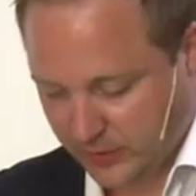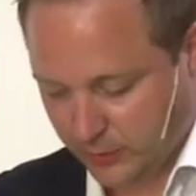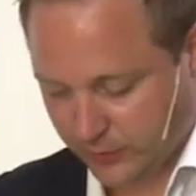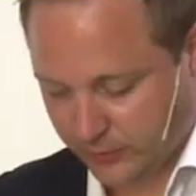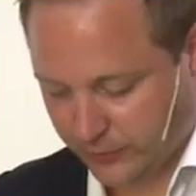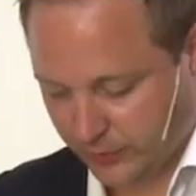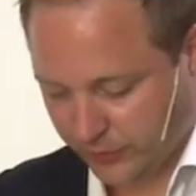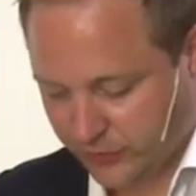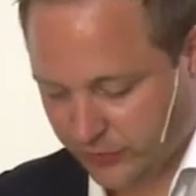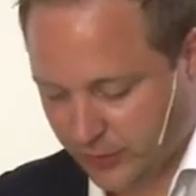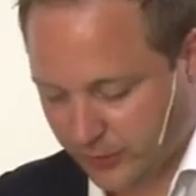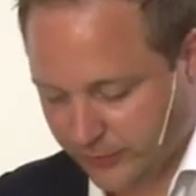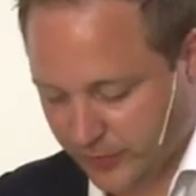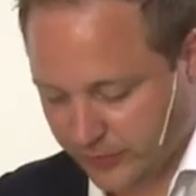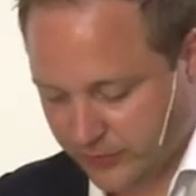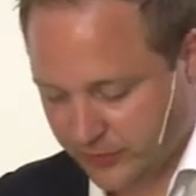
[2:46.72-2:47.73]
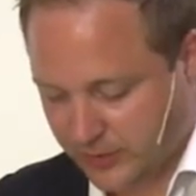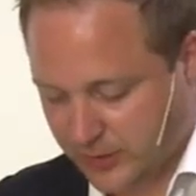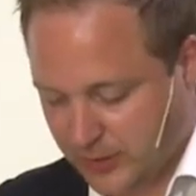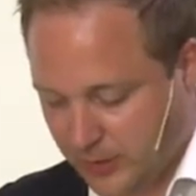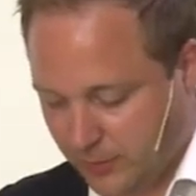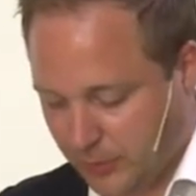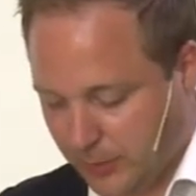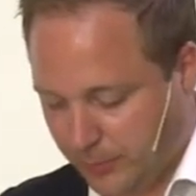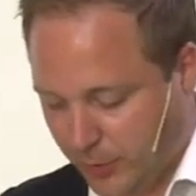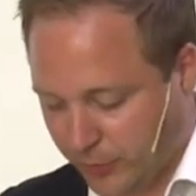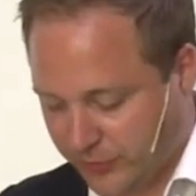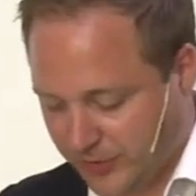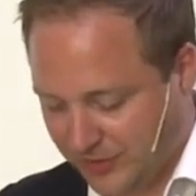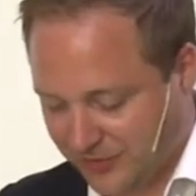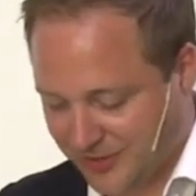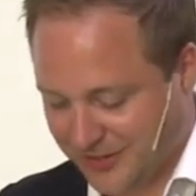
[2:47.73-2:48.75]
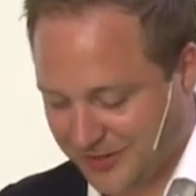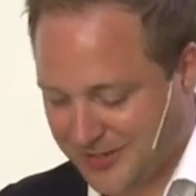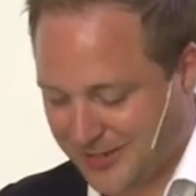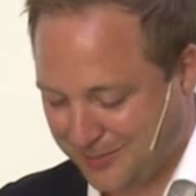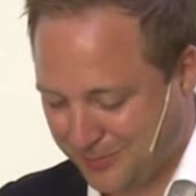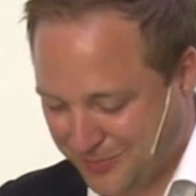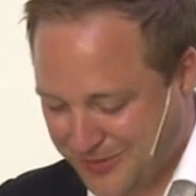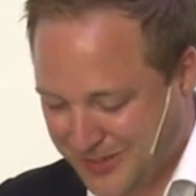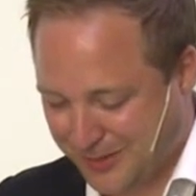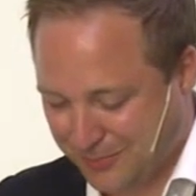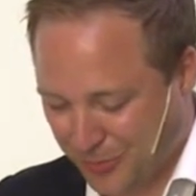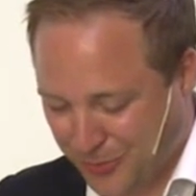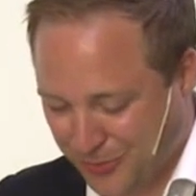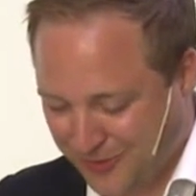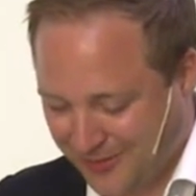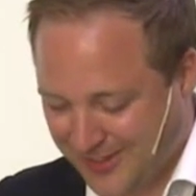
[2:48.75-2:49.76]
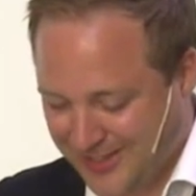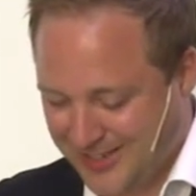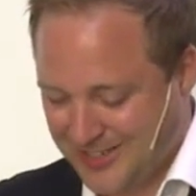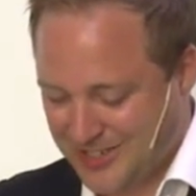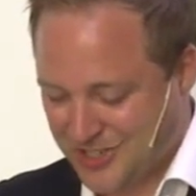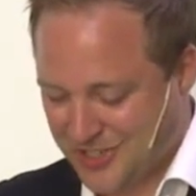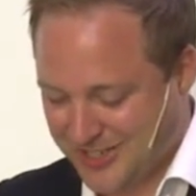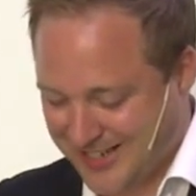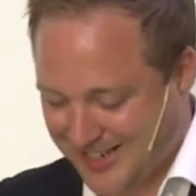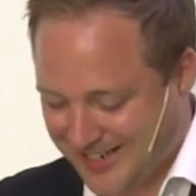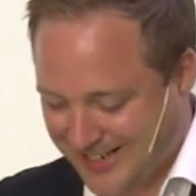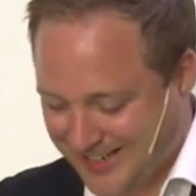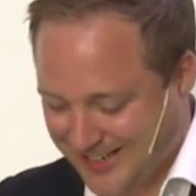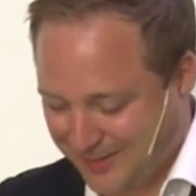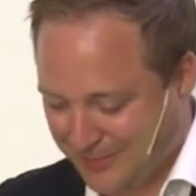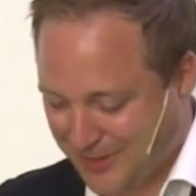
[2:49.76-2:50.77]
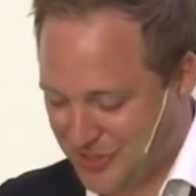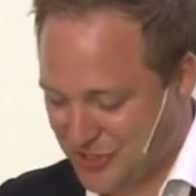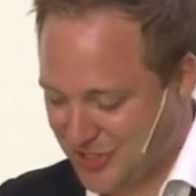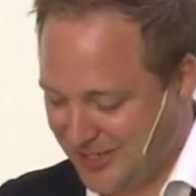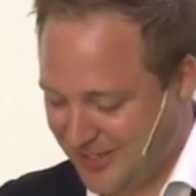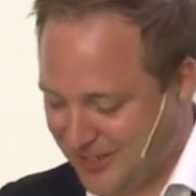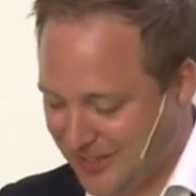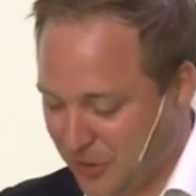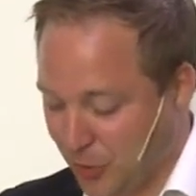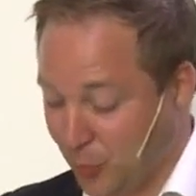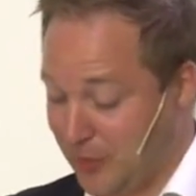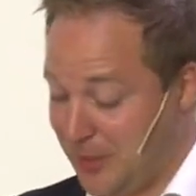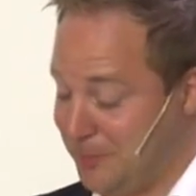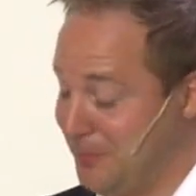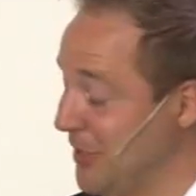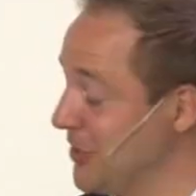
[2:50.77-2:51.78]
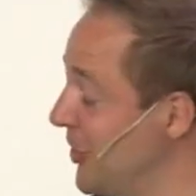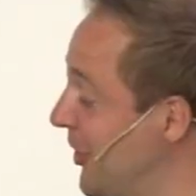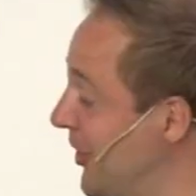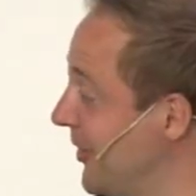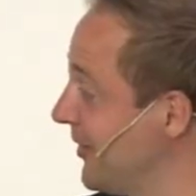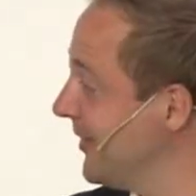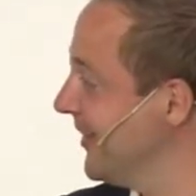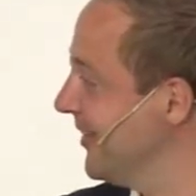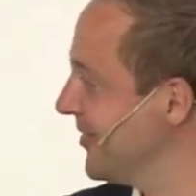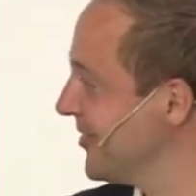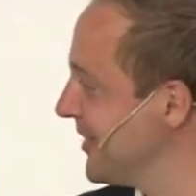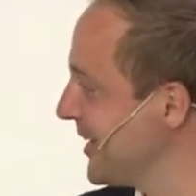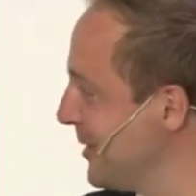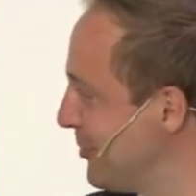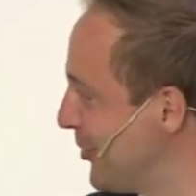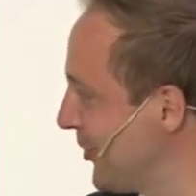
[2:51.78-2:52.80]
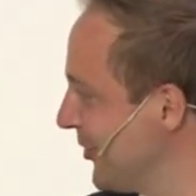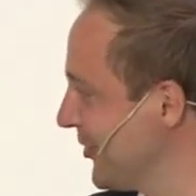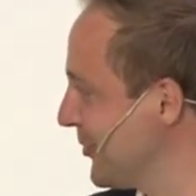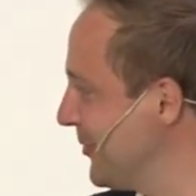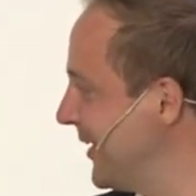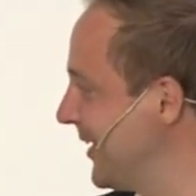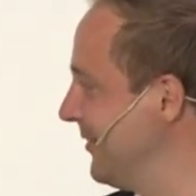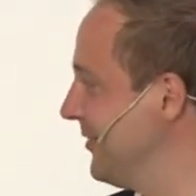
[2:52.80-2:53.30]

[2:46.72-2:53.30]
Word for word: the US Foreign Service with postings in Kabul, Shanghai, Beijing, Ulaanbaatar, and Singapore, so quite a